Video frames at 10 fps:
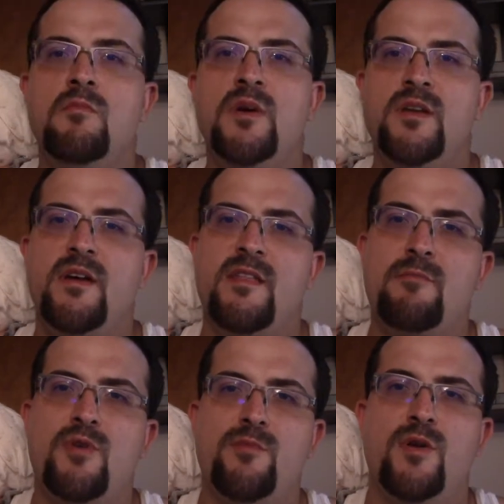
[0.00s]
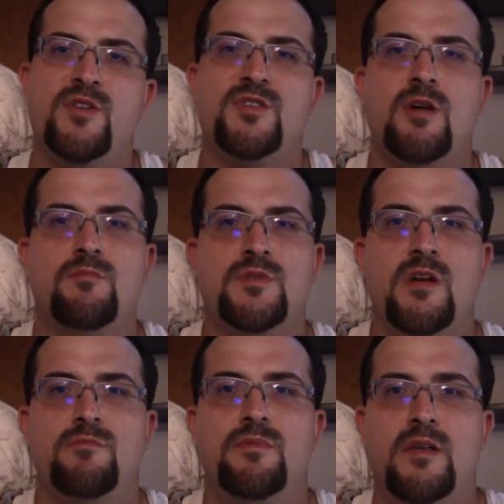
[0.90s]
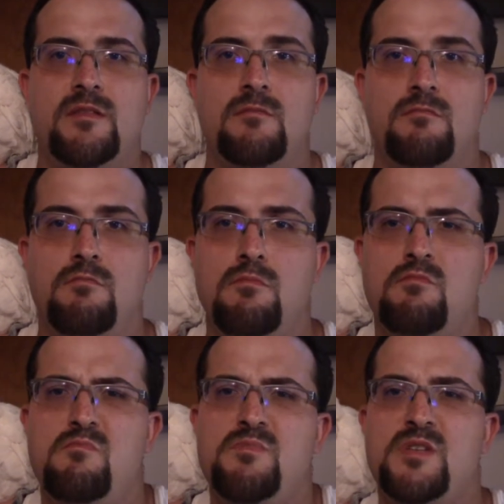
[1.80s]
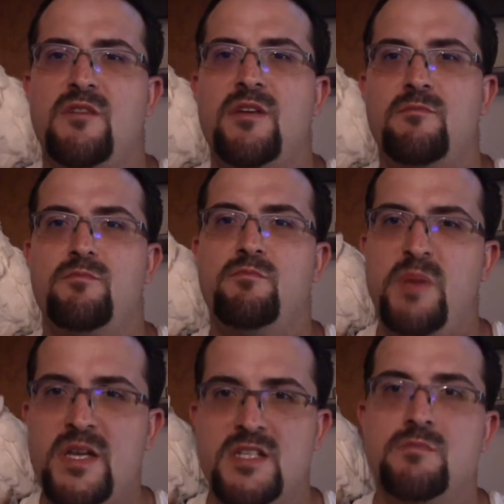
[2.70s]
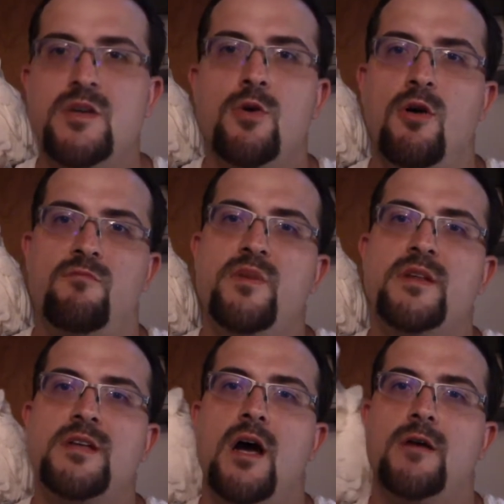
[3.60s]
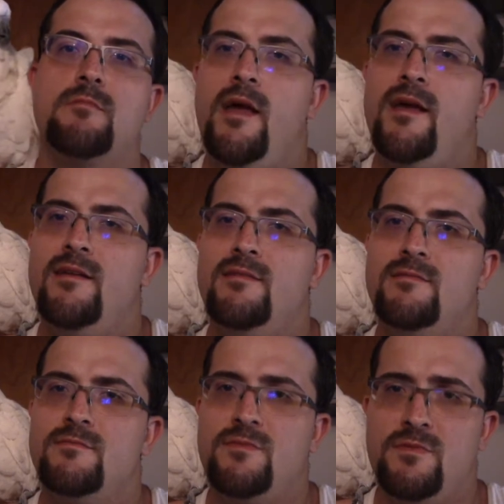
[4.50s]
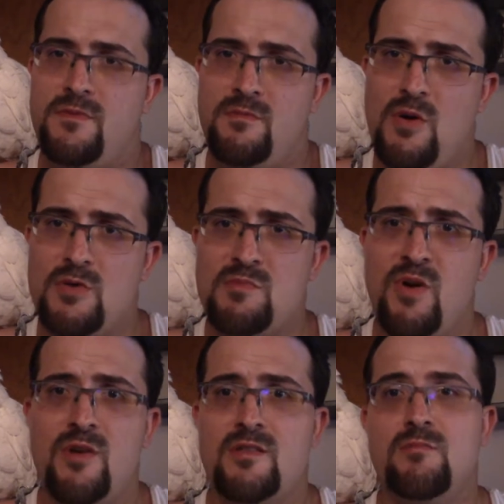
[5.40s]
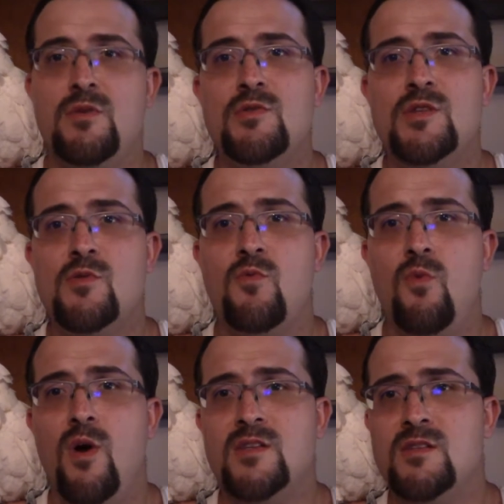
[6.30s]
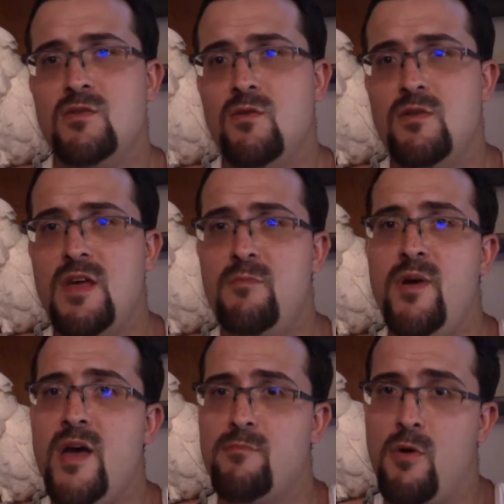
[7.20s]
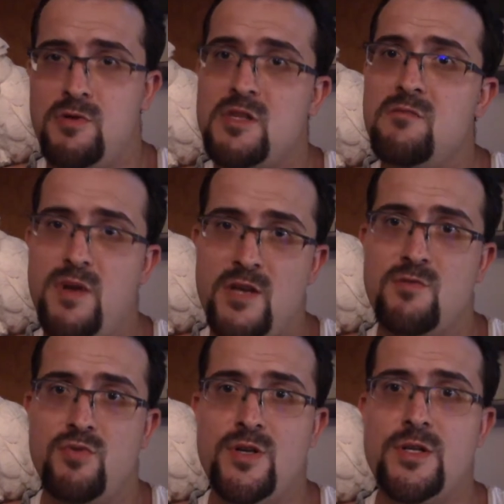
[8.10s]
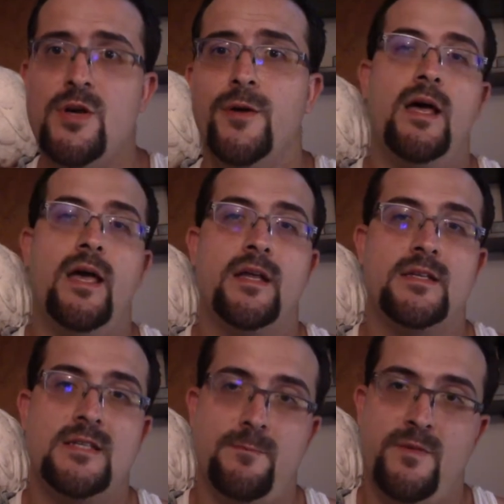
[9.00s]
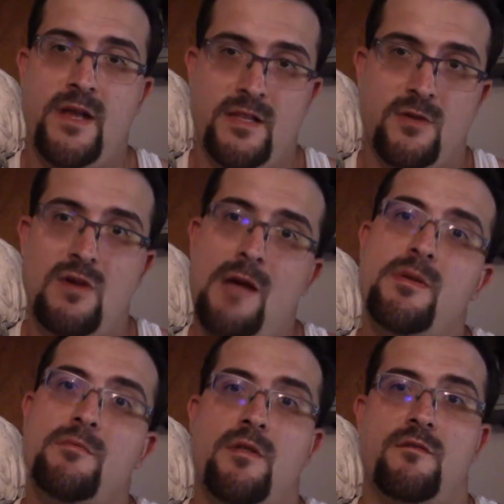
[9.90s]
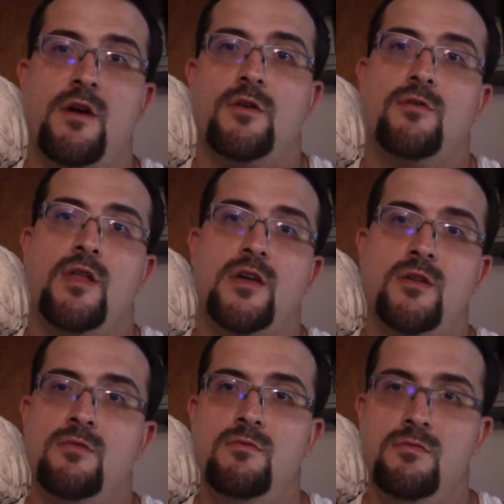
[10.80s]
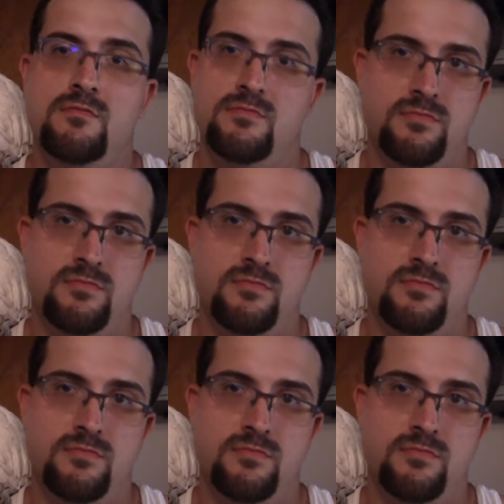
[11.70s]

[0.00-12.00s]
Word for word: But yeah, that pretty much sums up like the stuff that pissed me off big time. And for the most part, the music wasn't all that bad. Most of the bands were pretty good, except for that little rapping motherfucker. Like, you